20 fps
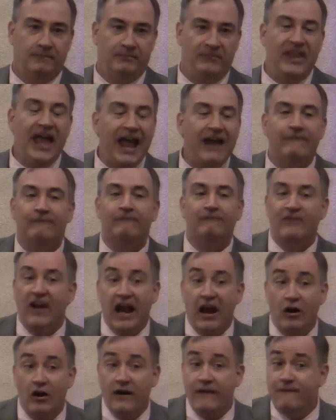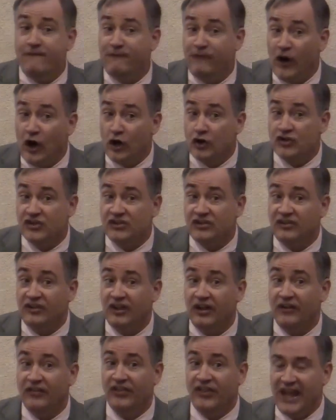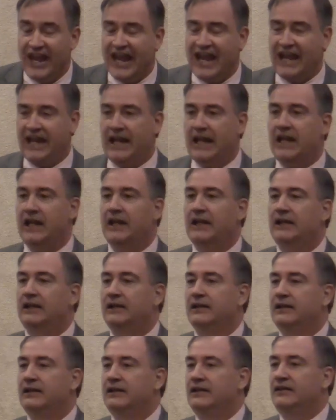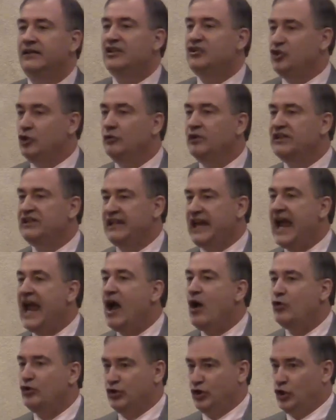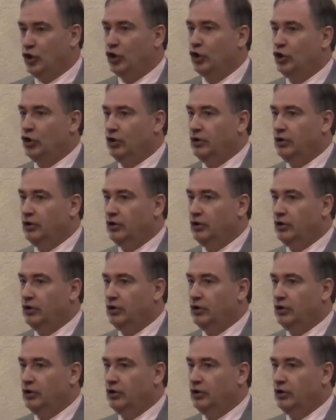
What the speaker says: That very first thing that you encounter